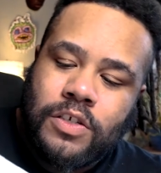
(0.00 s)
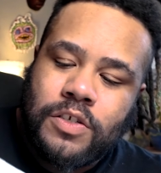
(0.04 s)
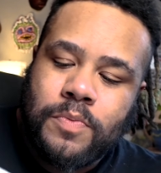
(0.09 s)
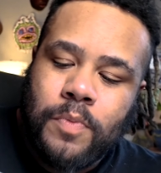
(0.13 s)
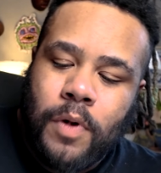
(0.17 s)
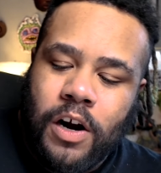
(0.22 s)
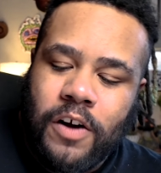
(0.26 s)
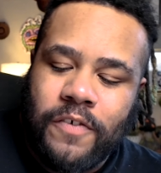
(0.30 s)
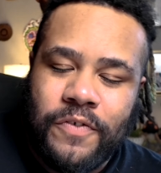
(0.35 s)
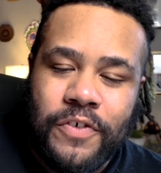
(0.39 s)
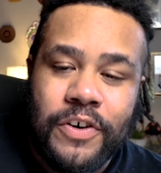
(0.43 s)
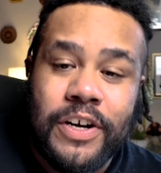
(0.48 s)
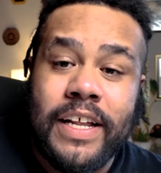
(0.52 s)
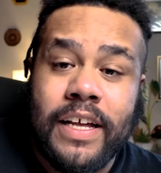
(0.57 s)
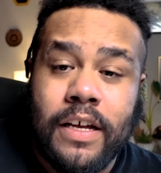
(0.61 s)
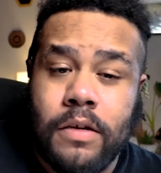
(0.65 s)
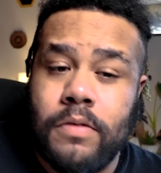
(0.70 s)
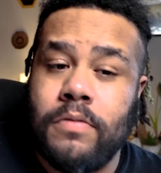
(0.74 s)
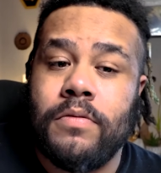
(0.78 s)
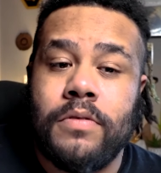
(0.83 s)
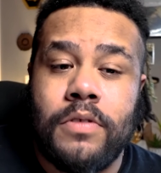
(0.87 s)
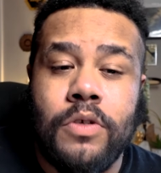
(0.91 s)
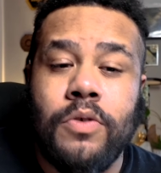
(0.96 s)
smart for
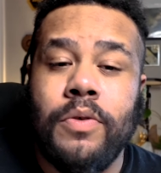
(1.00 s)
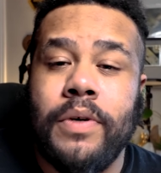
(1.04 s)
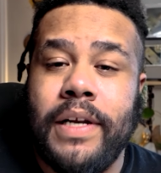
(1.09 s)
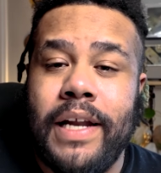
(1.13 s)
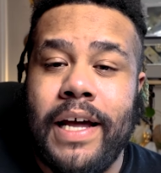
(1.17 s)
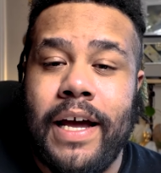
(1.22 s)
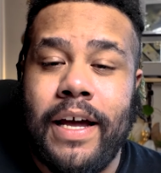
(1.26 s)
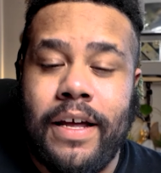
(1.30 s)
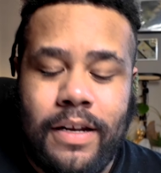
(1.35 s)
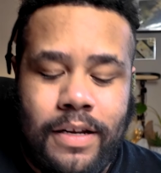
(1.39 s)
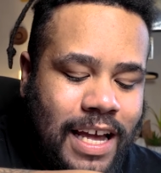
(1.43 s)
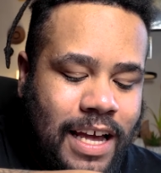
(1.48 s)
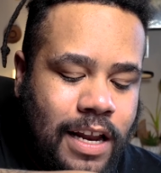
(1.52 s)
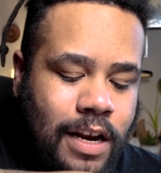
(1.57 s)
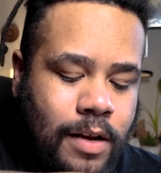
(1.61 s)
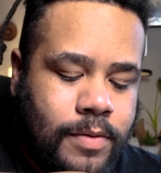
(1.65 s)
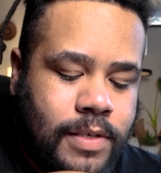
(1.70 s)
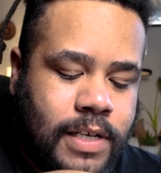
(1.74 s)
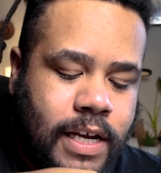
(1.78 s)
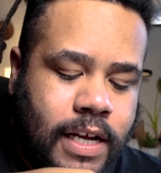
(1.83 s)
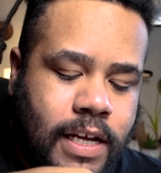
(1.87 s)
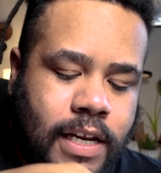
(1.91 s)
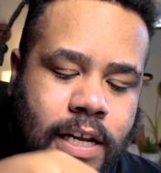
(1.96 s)
them doing that. And
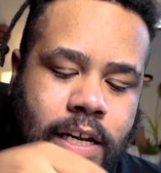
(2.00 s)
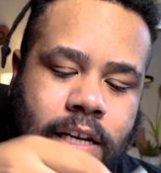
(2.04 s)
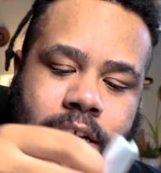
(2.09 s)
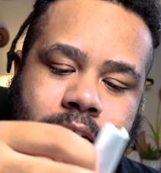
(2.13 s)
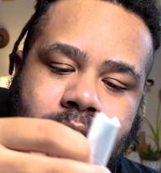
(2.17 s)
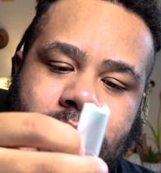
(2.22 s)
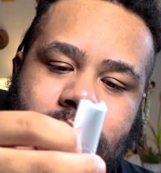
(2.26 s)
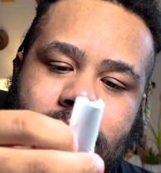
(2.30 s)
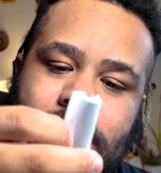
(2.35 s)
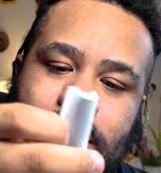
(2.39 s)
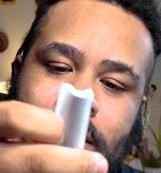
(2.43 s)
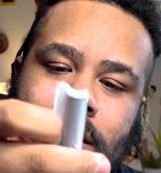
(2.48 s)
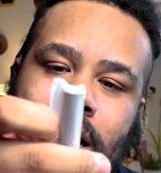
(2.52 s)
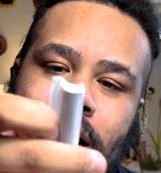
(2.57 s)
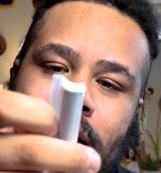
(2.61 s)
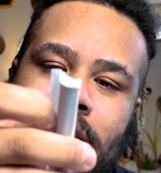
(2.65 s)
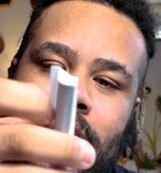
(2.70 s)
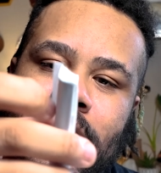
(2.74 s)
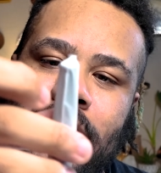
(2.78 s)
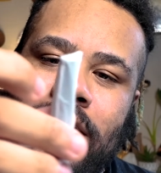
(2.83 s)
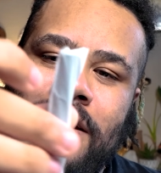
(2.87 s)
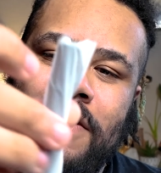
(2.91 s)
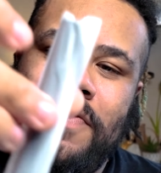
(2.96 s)
I'm taking that this is the
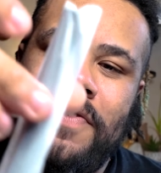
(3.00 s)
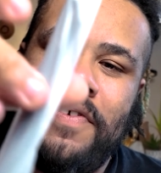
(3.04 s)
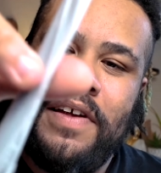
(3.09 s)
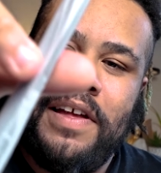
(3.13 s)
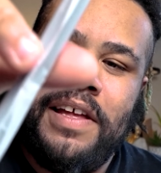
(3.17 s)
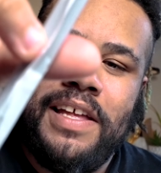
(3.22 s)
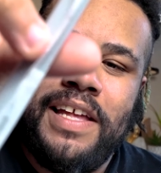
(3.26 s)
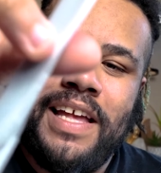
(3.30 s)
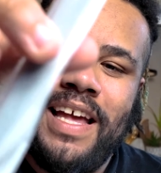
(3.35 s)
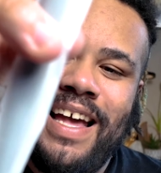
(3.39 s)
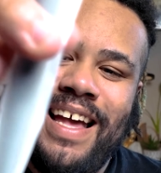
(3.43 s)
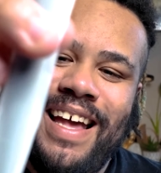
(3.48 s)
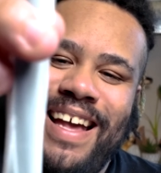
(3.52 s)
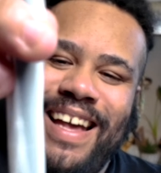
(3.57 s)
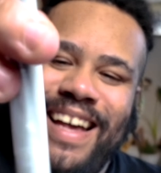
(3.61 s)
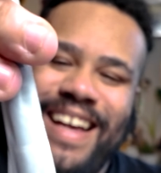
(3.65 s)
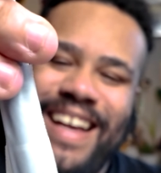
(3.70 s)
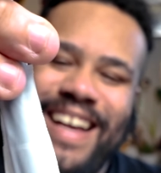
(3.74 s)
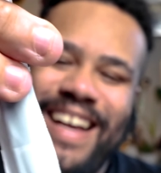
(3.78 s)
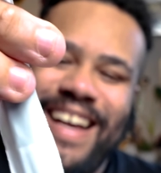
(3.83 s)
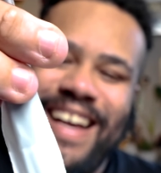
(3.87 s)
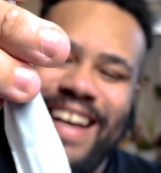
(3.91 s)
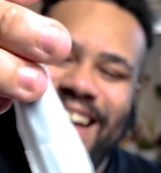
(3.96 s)
hot knife.
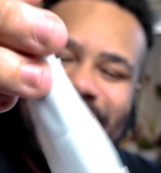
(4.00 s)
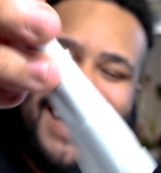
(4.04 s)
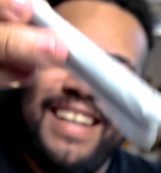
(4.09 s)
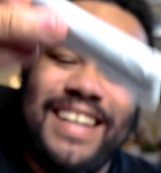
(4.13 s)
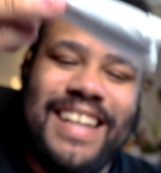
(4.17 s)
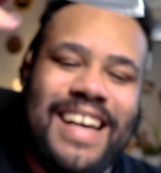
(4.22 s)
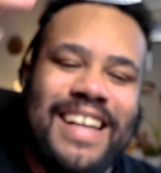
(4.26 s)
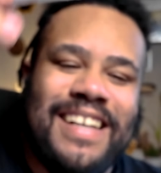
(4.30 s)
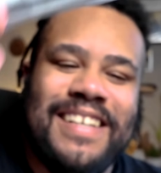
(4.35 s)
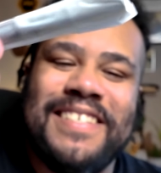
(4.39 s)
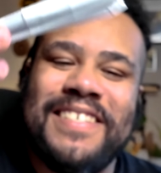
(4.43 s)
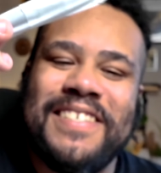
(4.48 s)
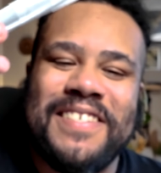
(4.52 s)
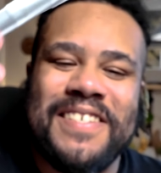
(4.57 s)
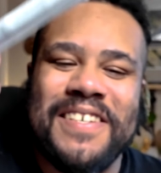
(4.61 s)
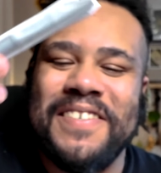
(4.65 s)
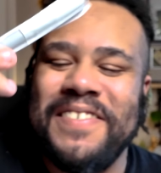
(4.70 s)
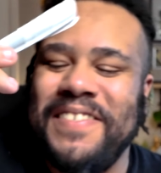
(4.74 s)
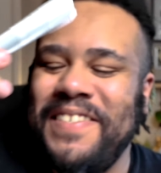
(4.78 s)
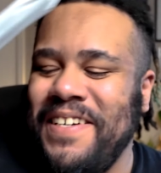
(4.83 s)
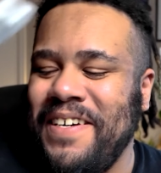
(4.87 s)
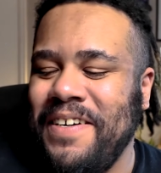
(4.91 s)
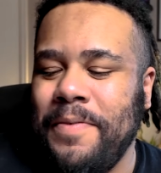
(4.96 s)
Yeah, that is
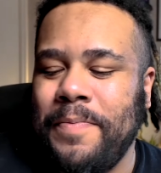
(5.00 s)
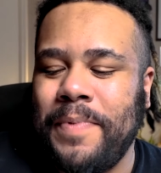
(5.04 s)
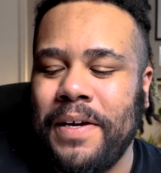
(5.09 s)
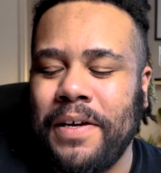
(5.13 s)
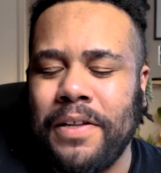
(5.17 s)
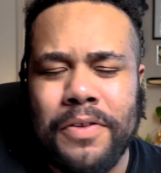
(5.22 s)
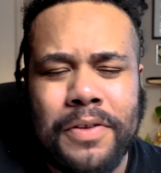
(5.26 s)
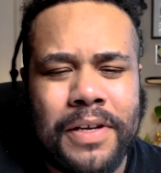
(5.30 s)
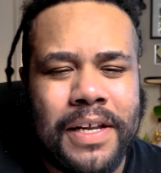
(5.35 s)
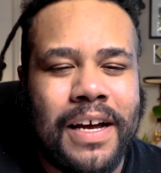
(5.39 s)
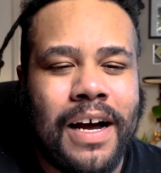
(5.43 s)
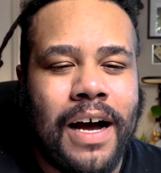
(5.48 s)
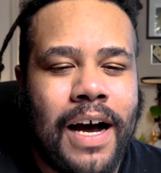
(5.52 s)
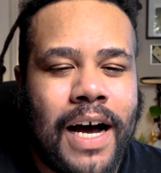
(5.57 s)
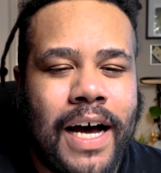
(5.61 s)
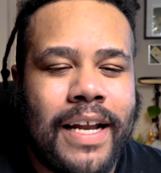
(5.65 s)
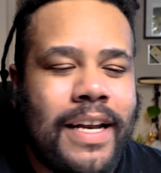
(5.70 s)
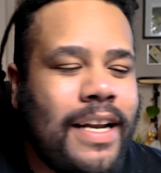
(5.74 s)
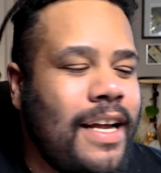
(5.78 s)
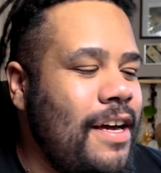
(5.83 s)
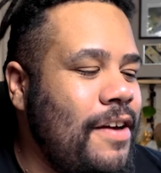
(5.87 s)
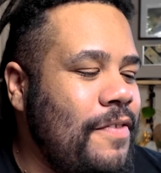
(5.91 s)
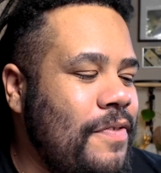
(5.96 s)
so dope. Including a
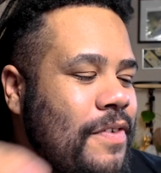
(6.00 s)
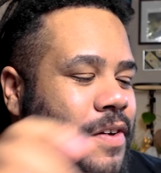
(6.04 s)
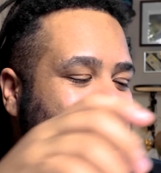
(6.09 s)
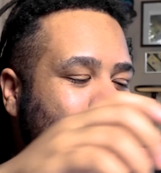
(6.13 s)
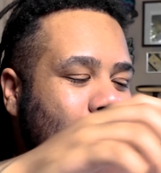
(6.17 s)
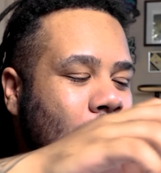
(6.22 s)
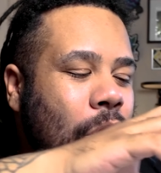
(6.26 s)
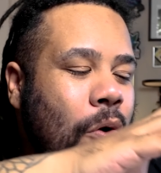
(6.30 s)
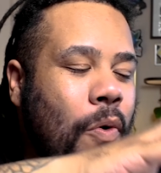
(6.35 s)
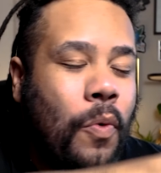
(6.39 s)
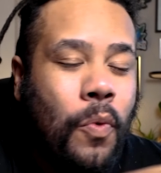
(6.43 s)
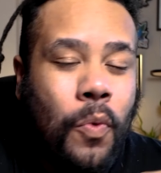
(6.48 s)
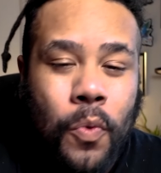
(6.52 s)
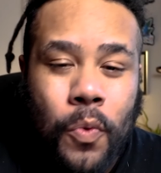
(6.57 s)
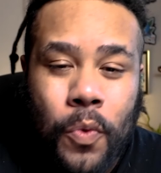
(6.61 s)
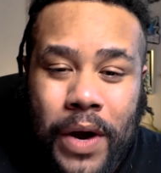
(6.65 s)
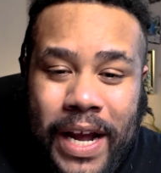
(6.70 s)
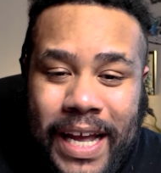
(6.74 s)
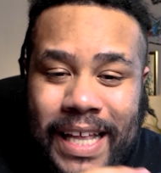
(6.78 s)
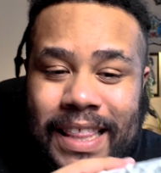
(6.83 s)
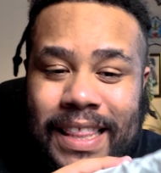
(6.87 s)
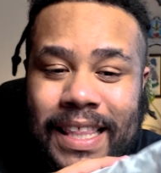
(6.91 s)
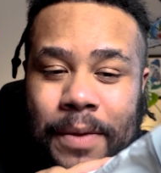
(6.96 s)
hot knife
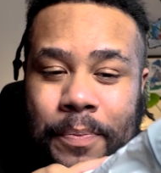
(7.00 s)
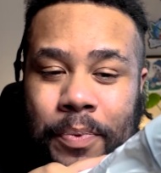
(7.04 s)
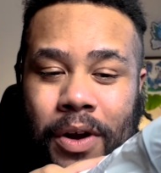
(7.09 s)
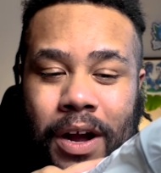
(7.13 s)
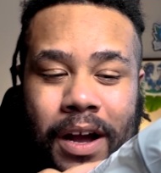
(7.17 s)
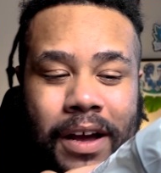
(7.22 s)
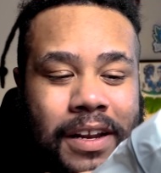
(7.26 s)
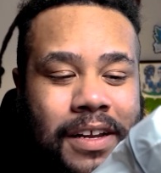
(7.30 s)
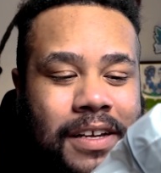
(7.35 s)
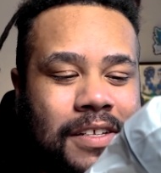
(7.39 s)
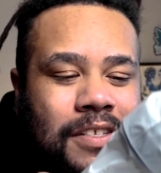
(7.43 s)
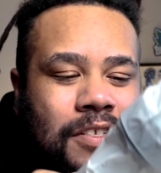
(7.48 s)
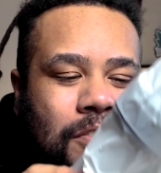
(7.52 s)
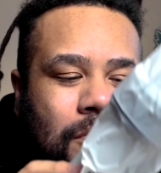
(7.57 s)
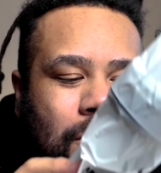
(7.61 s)
with the product